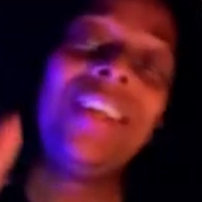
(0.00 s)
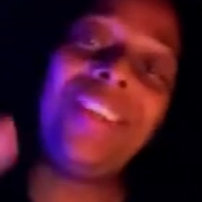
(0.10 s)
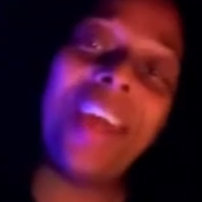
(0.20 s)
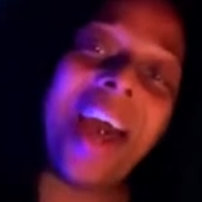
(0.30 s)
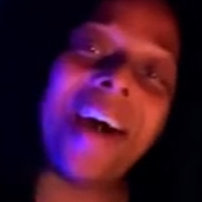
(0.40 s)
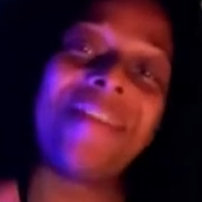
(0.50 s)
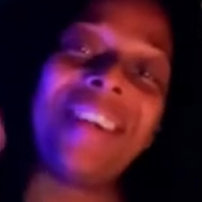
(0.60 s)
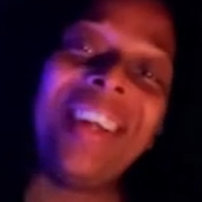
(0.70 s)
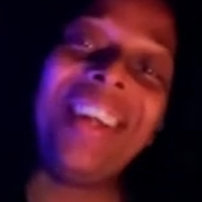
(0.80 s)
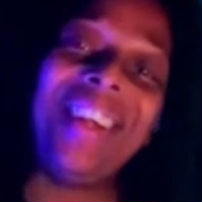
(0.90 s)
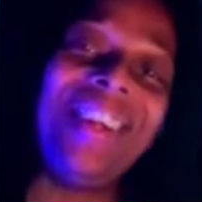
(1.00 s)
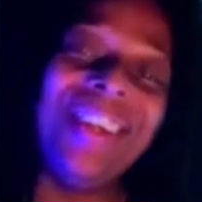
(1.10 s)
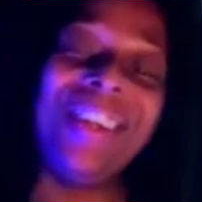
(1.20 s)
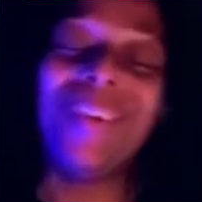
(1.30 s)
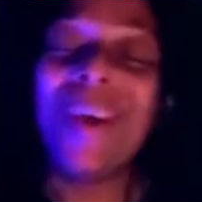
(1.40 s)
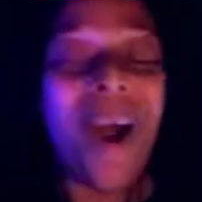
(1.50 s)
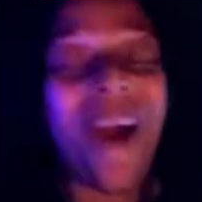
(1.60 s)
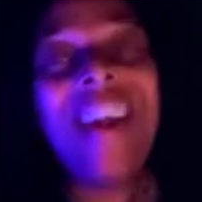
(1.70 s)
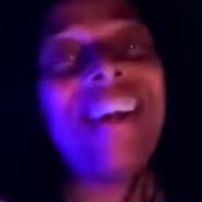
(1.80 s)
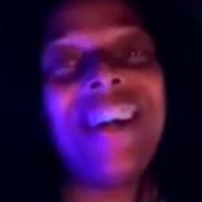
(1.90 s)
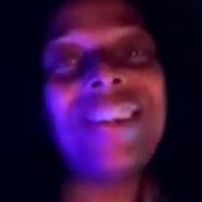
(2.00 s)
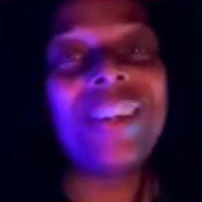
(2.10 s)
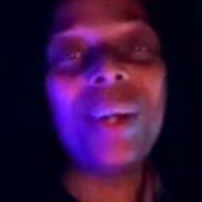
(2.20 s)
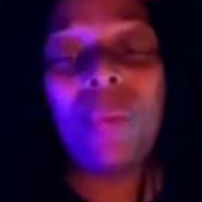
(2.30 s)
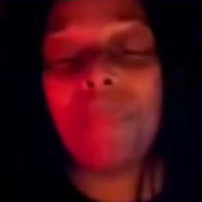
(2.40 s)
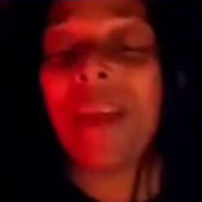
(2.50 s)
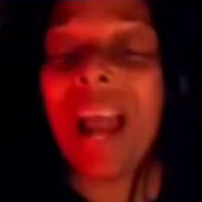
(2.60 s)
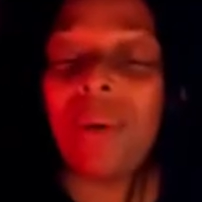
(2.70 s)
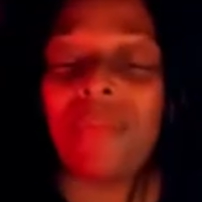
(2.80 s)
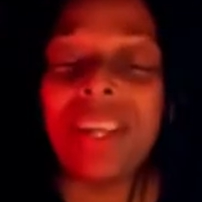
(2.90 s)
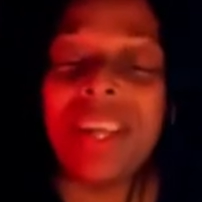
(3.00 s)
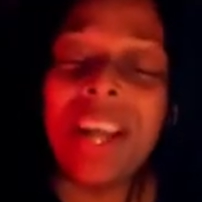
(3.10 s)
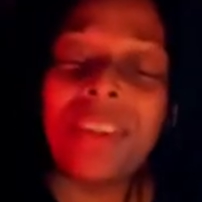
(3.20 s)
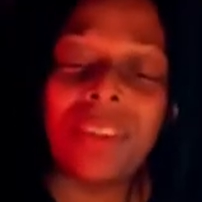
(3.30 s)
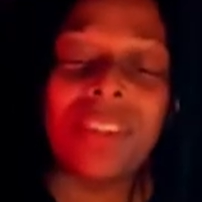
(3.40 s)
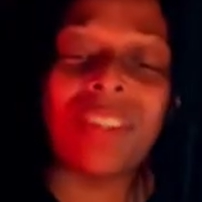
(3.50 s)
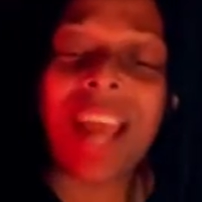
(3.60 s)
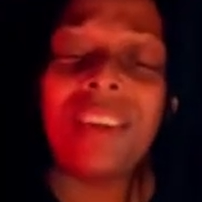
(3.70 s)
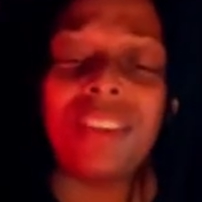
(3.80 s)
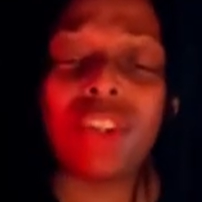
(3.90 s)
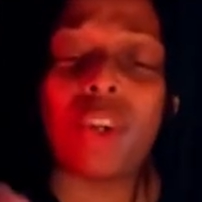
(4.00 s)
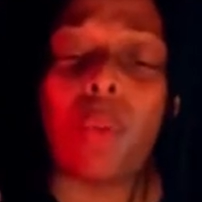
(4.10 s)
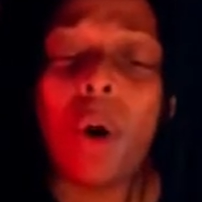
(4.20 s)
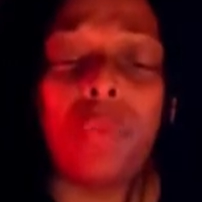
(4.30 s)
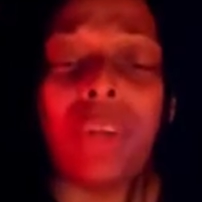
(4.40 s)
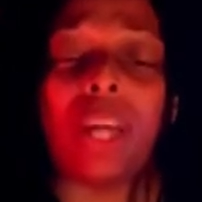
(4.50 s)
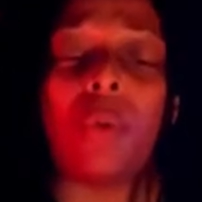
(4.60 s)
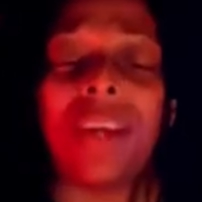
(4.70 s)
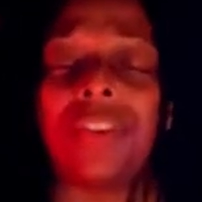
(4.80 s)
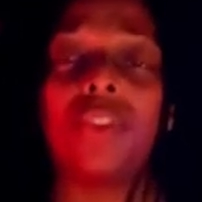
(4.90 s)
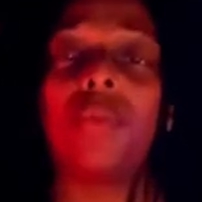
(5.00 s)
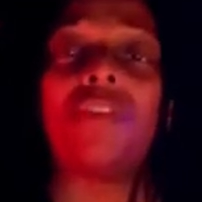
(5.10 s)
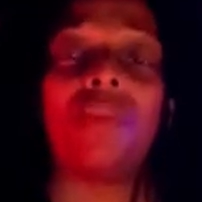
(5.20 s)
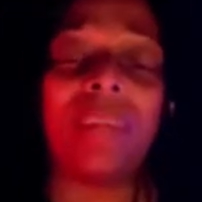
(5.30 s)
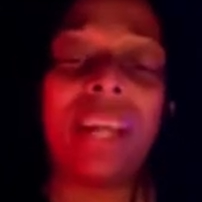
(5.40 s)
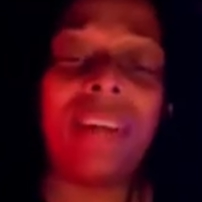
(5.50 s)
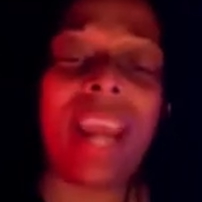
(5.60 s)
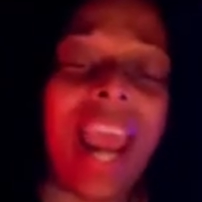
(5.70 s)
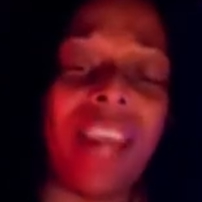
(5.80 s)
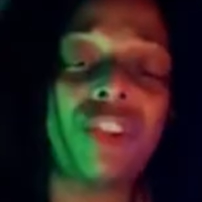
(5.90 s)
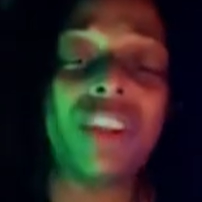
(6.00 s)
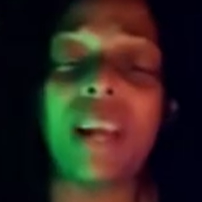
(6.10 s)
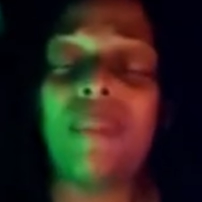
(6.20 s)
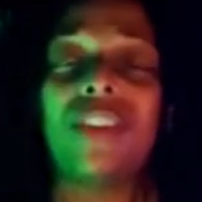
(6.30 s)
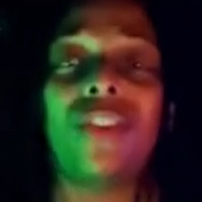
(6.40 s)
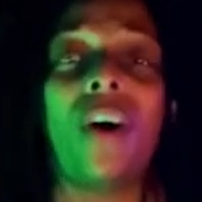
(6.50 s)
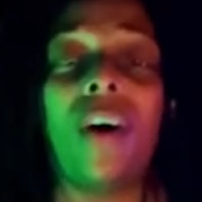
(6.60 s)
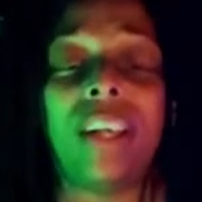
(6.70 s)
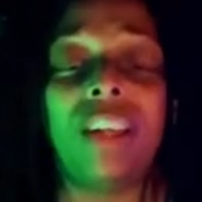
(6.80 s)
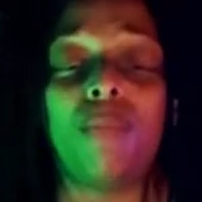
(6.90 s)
to have you. All right, guys, look, we're back with another status quo request. This one's from Gary H. The name of the song is